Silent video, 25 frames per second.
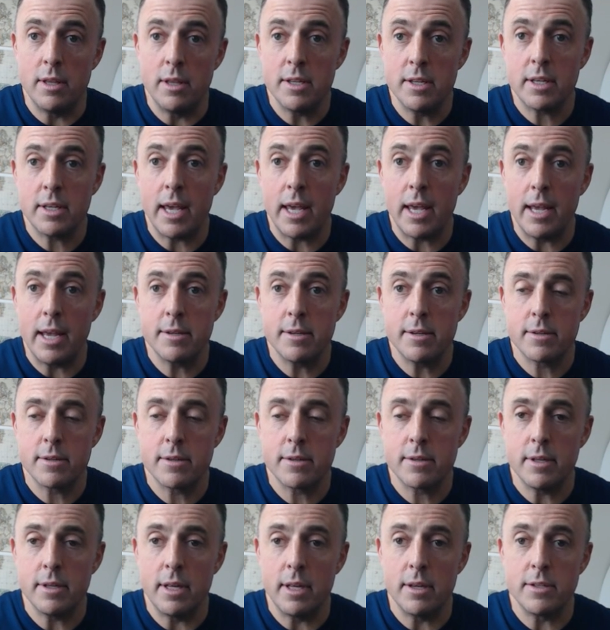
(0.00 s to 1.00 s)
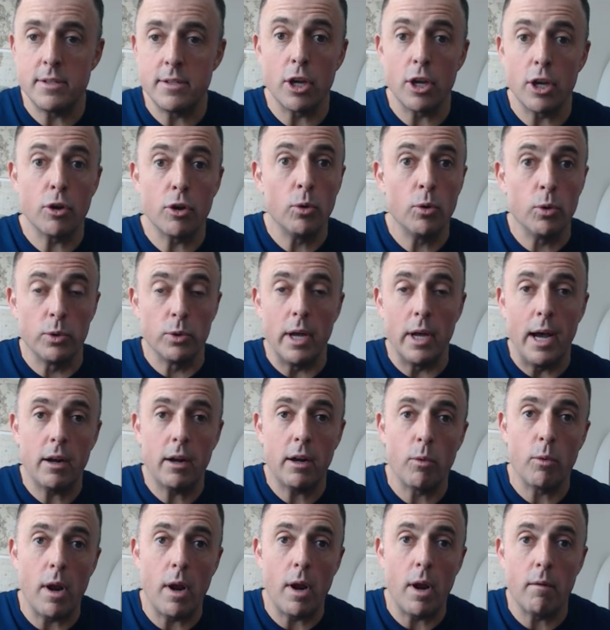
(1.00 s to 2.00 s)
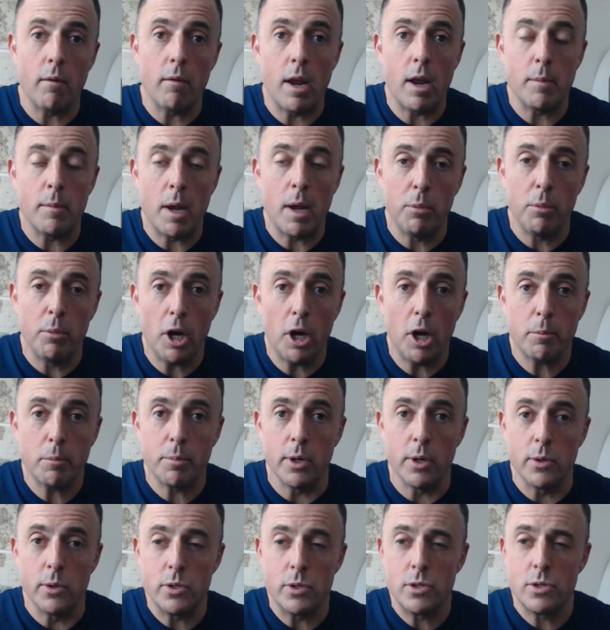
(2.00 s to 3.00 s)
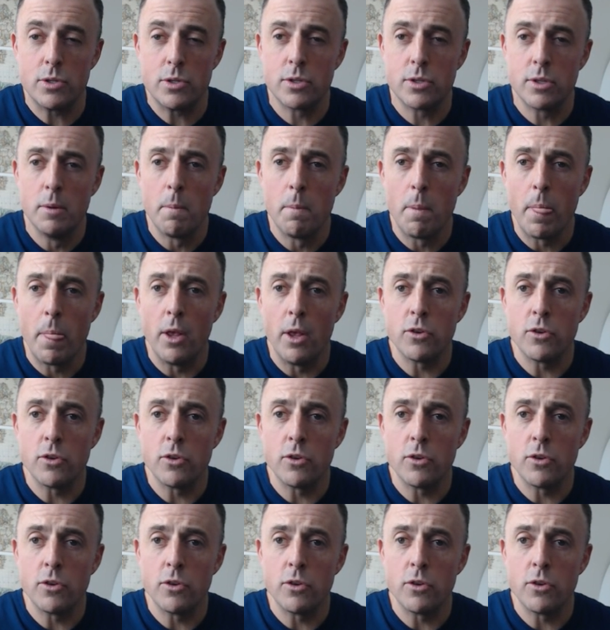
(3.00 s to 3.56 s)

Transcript: In this case, it is a Google Doc where I write my blog posts.